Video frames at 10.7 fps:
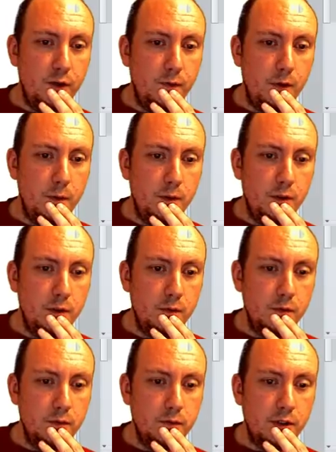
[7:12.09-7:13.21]
verbal
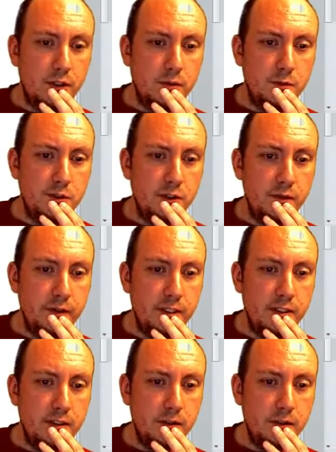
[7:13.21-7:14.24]
customer service.